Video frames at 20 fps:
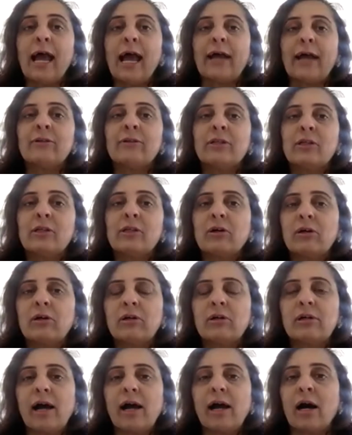And
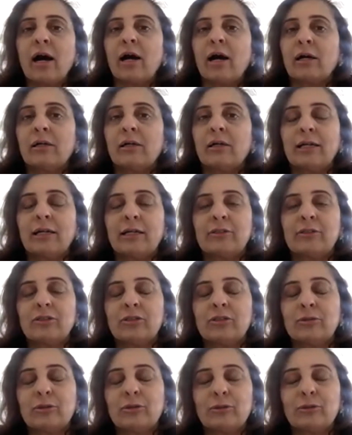third are that,
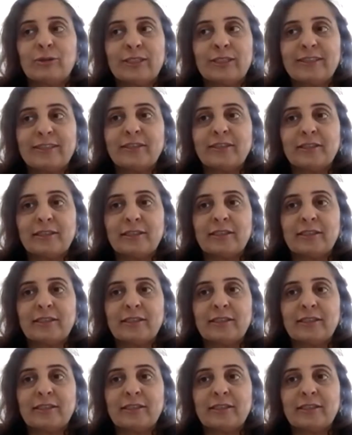this